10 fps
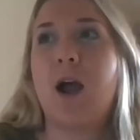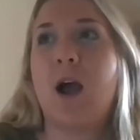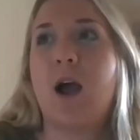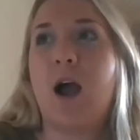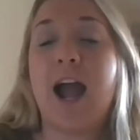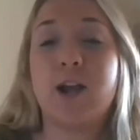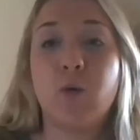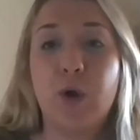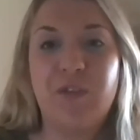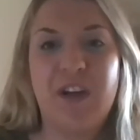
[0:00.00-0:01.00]
I
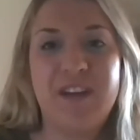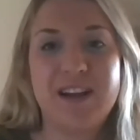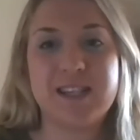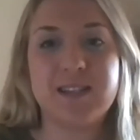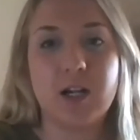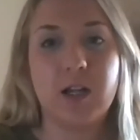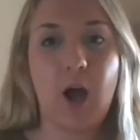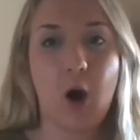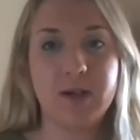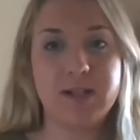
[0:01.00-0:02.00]
don't know if I've
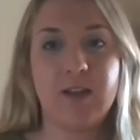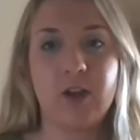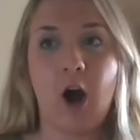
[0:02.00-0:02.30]
necessarily always had the